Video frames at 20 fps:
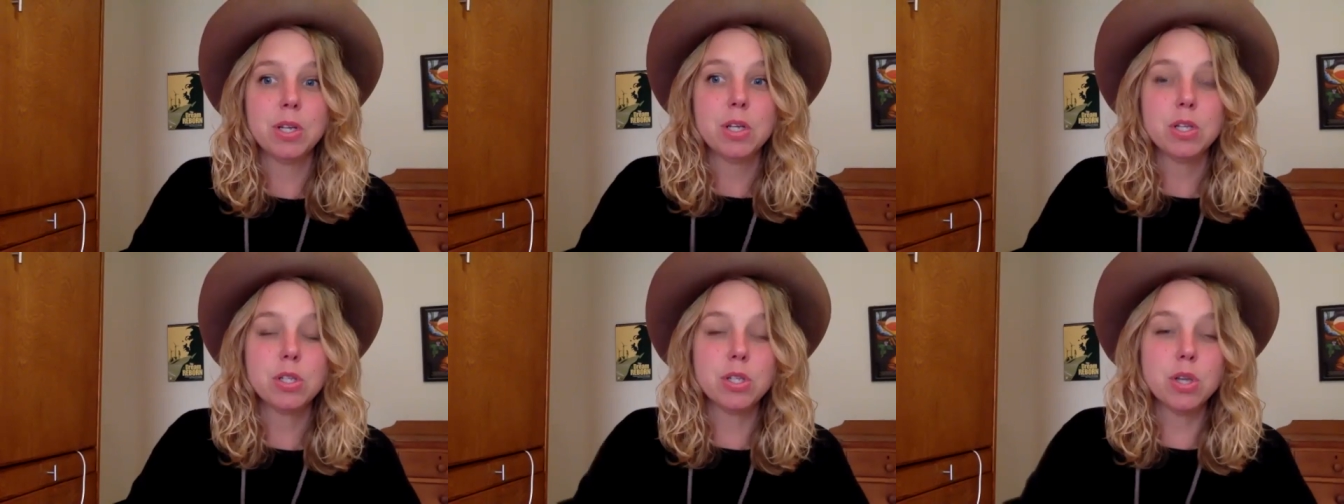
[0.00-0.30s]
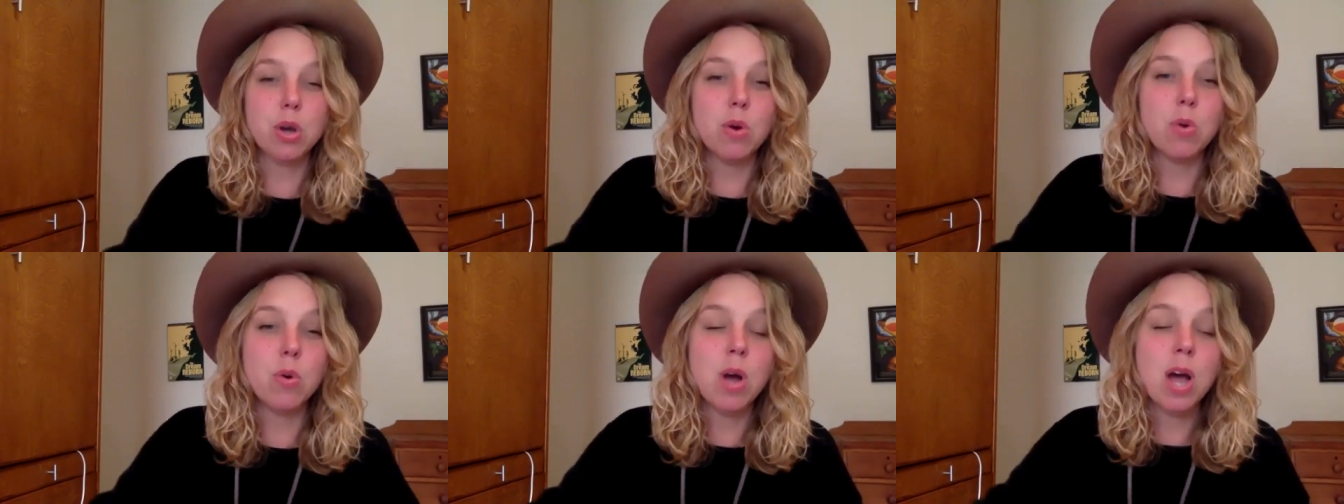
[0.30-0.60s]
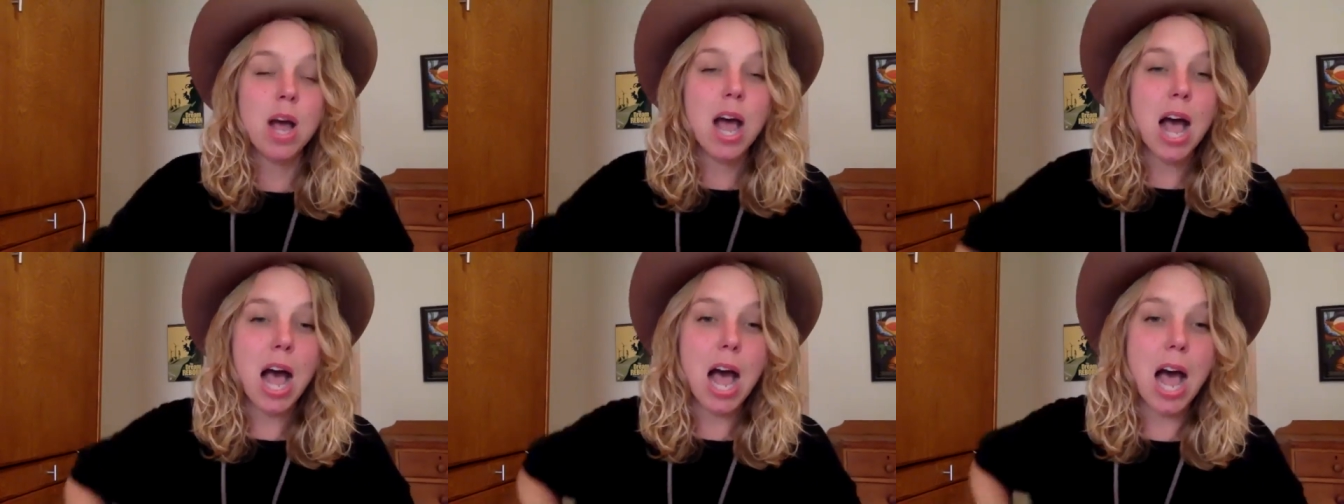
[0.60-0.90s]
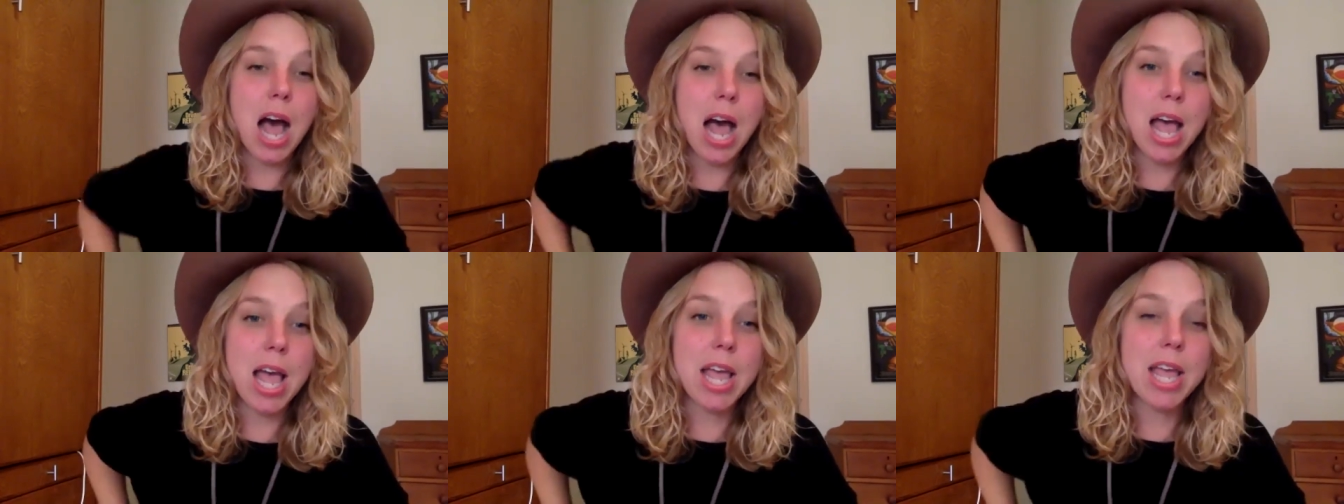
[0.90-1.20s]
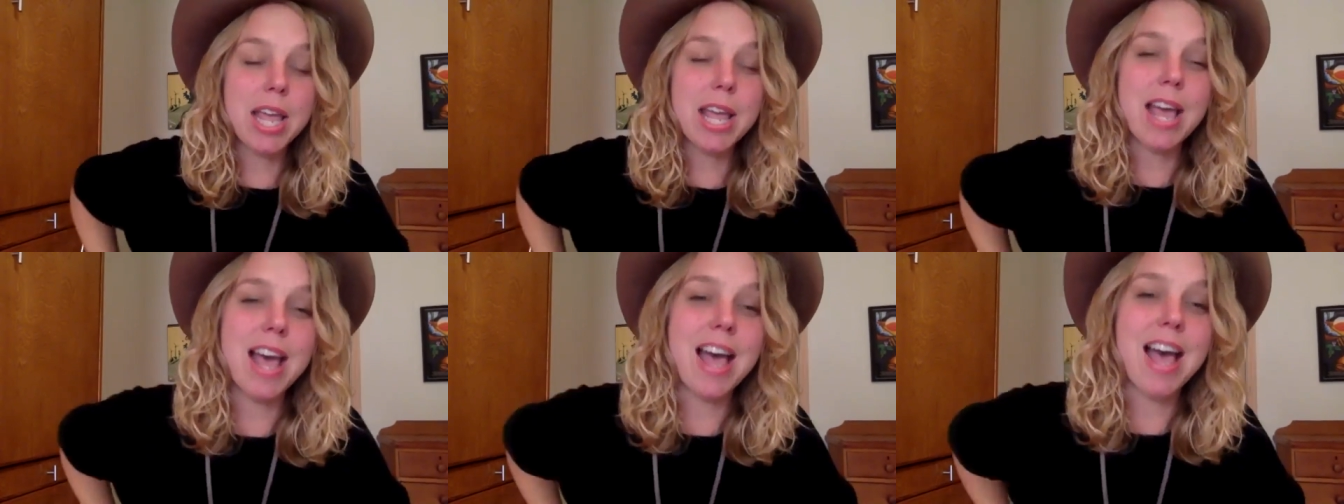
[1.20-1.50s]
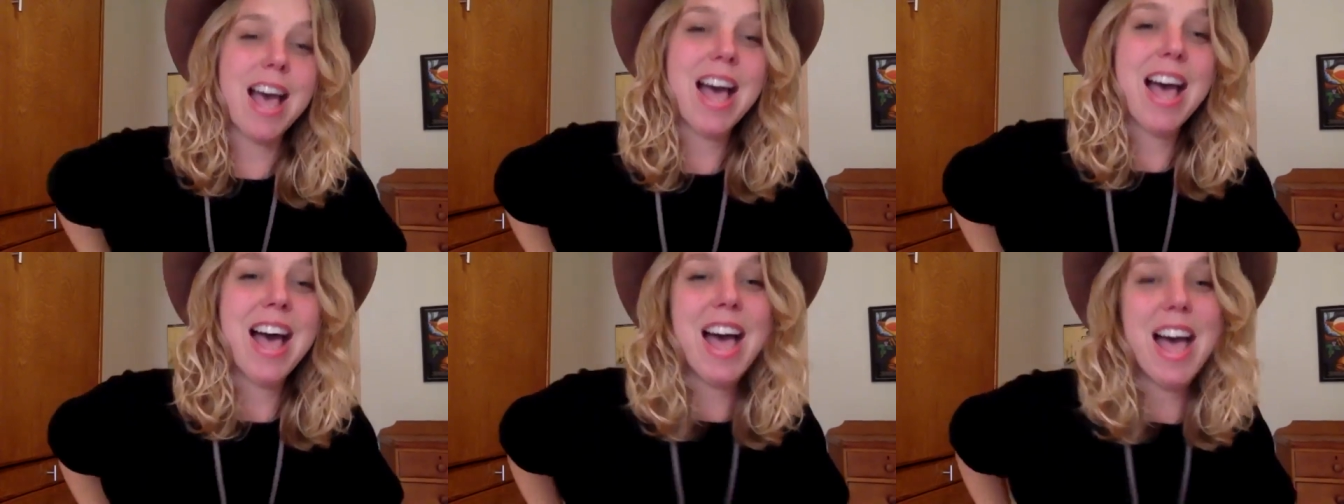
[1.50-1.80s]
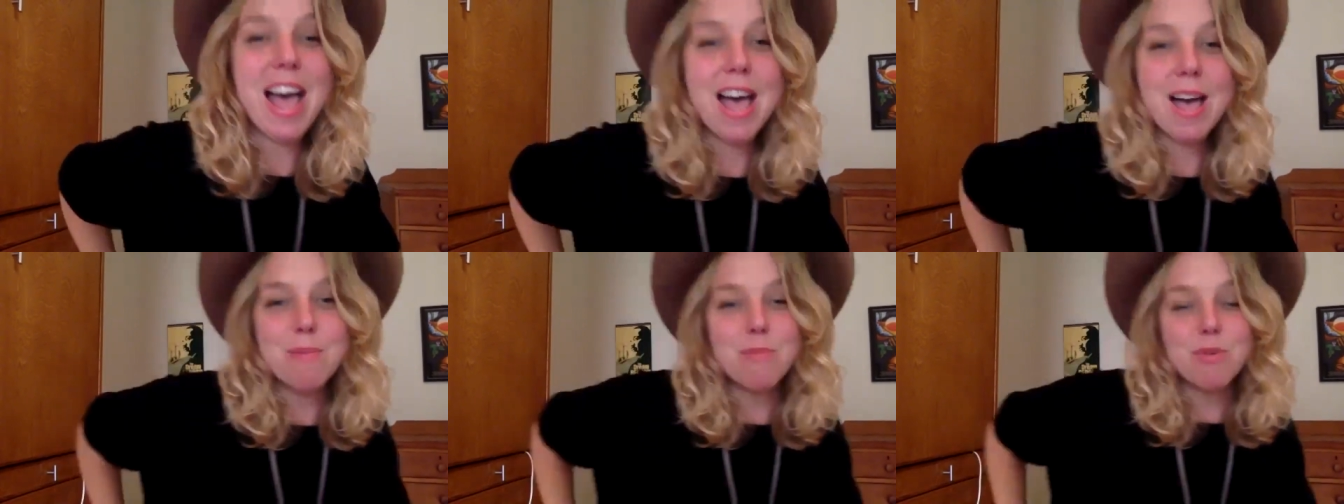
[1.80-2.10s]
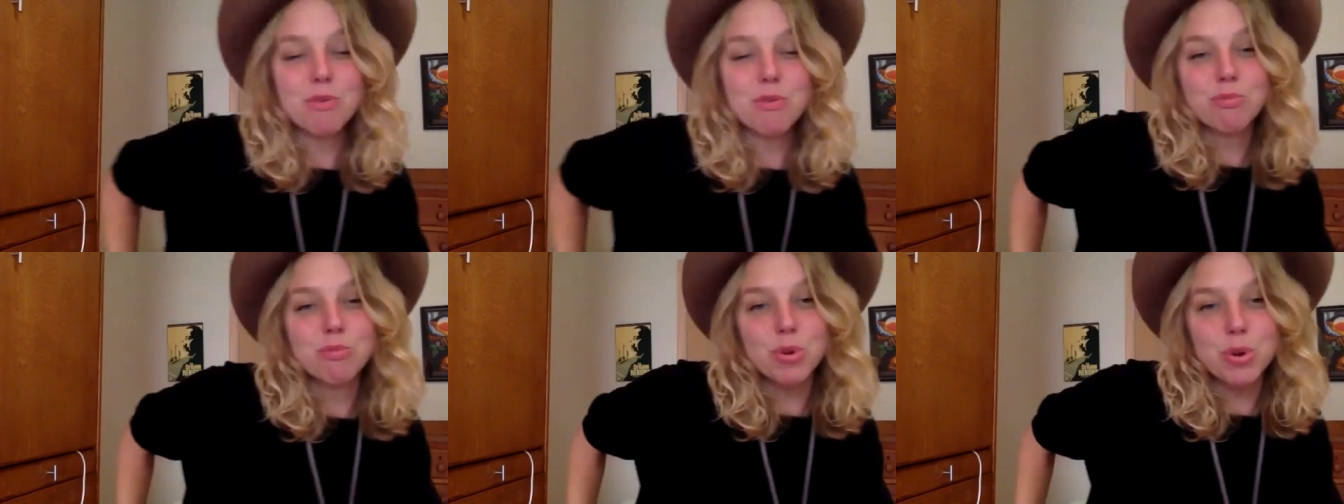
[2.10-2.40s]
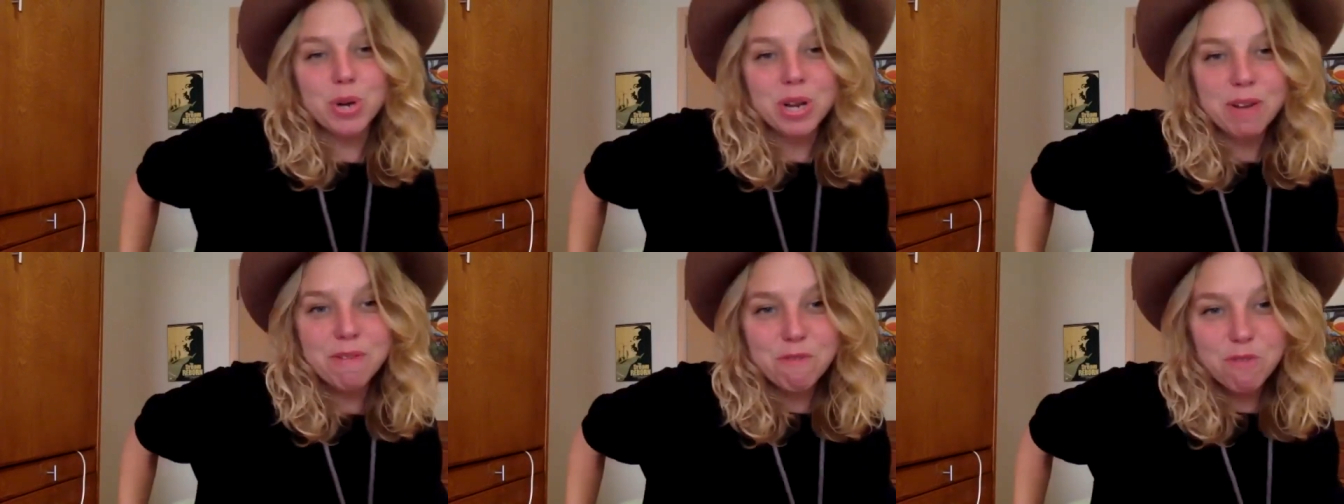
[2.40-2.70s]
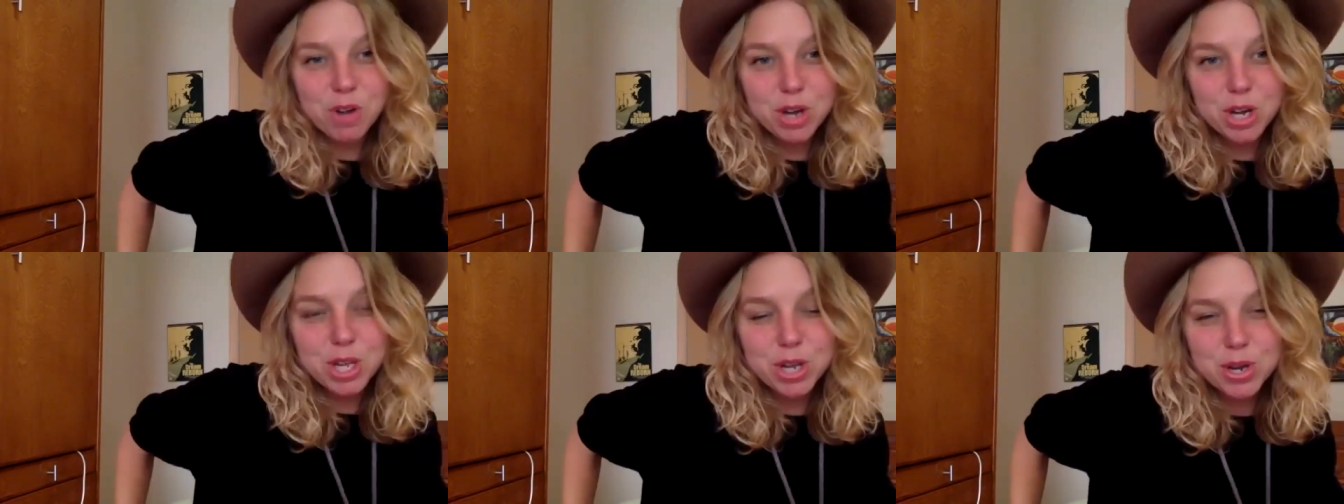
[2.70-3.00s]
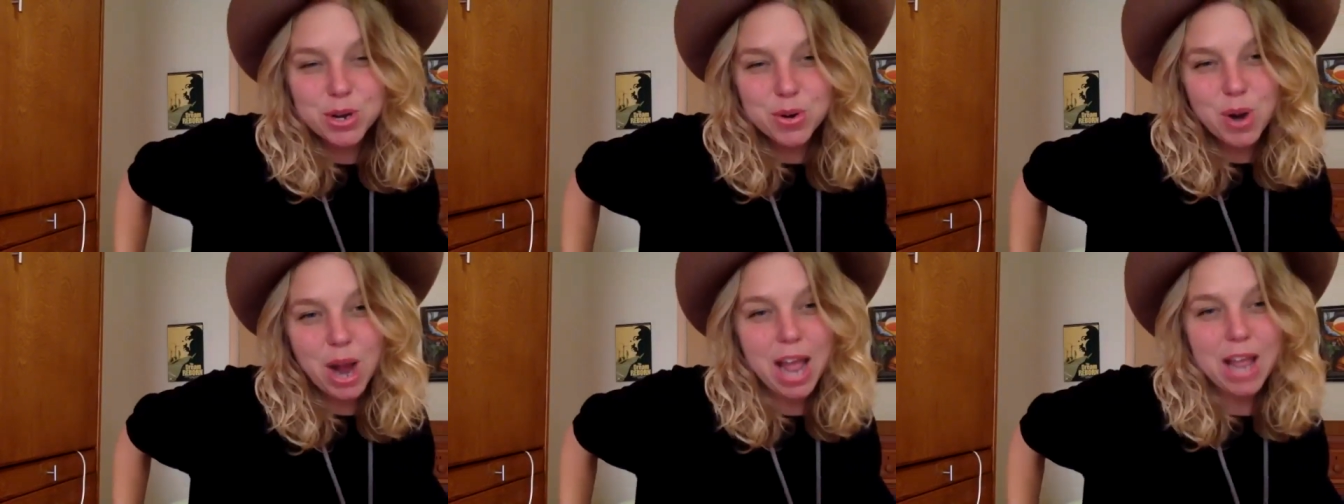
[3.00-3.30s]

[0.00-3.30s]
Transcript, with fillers: So I am rooting for you.